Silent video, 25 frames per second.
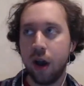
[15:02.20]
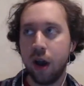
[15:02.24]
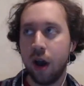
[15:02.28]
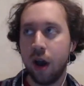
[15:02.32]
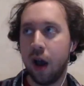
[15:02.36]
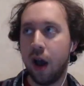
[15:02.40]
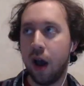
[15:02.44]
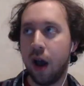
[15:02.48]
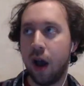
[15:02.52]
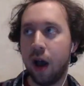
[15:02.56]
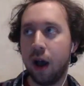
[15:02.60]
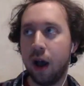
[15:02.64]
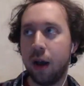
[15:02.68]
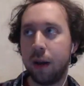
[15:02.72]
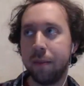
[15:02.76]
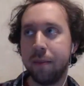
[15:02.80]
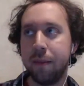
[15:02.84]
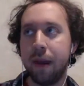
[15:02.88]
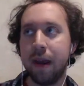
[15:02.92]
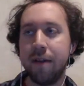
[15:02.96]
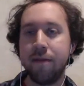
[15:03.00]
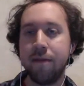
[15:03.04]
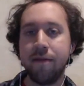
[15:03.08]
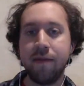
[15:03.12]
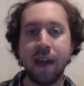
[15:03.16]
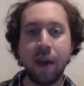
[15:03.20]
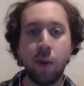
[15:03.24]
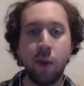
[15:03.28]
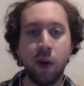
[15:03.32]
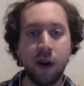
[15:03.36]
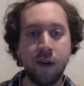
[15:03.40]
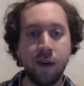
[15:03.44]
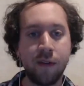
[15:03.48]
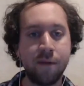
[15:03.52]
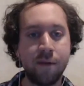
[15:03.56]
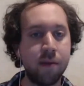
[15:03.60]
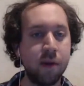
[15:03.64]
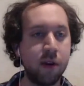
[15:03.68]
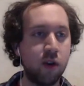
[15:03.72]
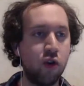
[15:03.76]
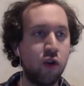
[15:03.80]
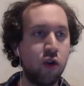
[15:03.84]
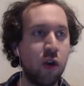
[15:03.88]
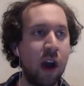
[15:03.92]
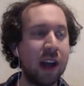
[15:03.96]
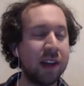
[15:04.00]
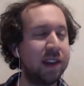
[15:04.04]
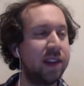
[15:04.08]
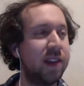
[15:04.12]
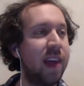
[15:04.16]
if they would have
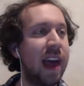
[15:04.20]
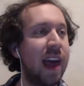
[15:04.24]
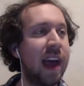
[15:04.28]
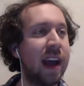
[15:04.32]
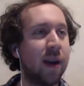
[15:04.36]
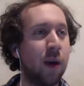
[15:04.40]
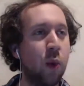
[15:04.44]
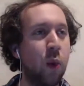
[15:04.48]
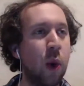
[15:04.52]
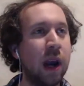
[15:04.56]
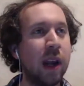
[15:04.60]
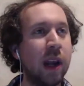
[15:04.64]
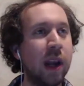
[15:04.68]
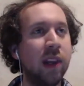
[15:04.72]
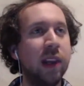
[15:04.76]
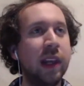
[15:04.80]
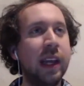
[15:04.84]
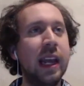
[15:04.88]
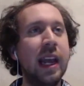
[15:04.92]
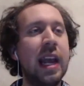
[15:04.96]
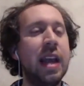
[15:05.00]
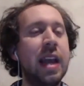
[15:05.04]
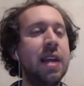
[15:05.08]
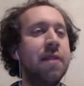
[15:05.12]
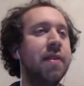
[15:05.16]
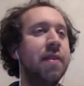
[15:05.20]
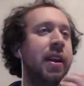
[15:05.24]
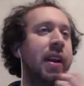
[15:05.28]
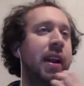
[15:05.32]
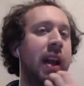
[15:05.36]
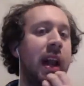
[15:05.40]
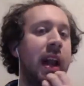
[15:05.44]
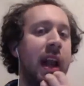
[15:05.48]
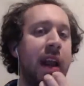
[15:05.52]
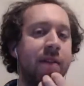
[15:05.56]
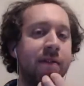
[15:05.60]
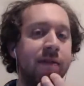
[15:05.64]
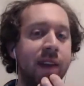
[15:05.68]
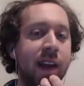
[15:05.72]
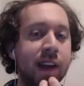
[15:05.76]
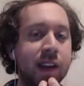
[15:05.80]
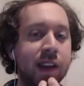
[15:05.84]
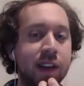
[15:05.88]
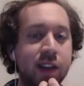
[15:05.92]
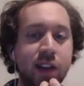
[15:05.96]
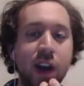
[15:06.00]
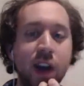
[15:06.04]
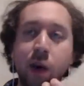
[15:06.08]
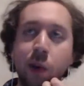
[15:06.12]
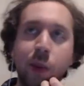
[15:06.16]
progressed that quickly, even if they
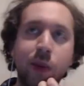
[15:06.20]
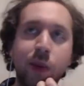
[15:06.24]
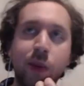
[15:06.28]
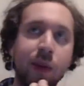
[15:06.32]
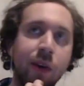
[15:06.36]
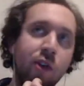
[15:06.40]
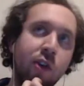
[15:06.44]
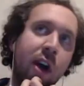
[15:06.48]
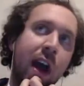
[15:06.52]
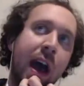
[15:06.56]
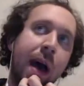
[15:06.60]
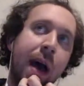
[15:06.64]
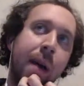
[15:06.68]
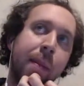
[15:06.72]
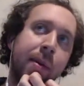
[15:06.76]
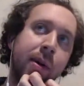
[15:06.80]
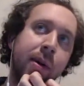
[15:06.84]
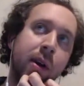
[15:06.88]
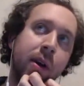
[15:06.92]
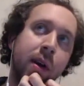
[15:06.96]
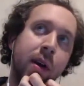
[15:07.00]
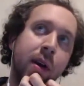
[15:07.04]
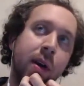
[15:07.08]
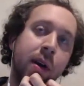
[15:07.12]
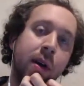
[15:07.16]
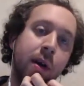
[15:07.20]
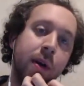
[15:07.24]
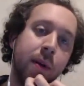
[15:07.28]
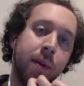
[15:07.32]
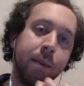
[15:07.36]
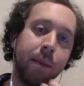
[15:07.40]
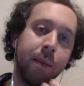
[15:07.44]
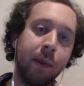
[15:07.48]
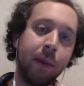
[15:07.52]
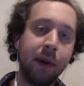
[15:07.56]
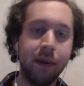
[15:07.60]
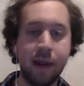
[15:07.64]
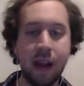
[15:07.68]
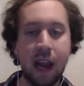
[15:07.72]
stuck with the crab. But